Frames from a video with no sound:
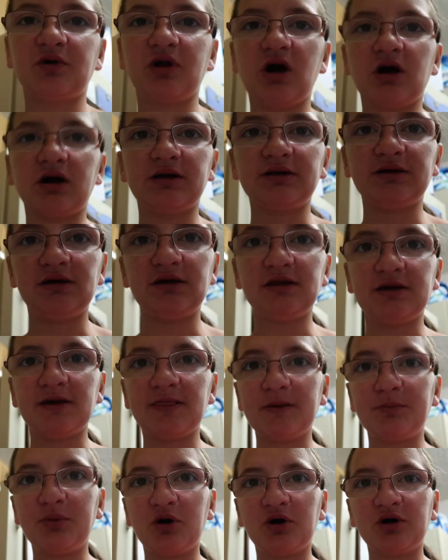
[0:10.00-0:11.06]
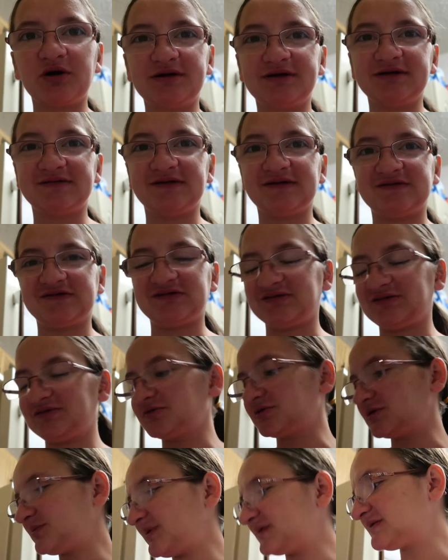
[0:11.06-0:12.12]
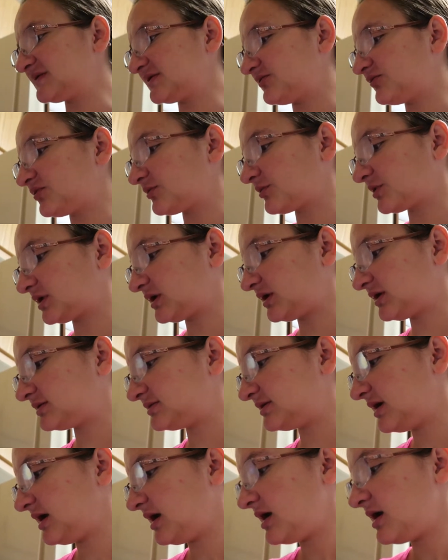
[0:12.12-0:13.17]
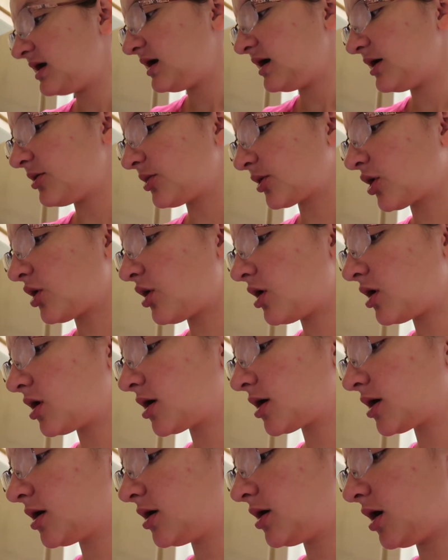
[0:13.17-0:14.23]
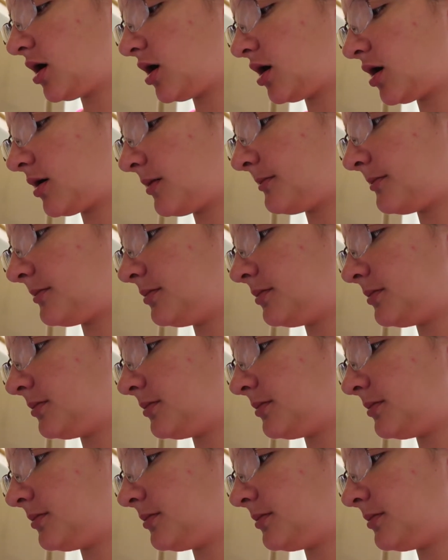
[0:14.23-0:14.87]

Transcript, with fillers: we're not going to eat in the park because that's just too expensive so we're going to eat in the car um,